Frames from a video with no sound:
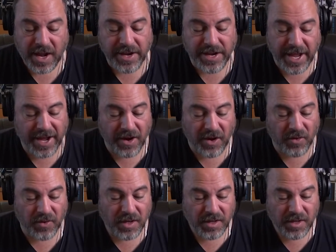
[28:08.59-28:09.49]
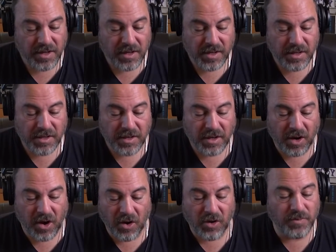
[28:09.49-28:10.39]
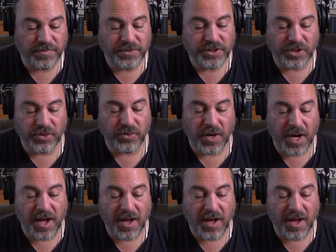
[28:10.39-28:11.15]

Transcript: Now home to